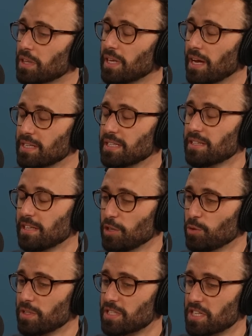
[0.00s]
the idea that
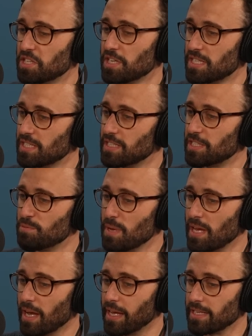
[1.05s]
you had suggested to
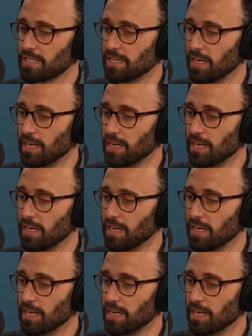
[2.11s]
me, I guess,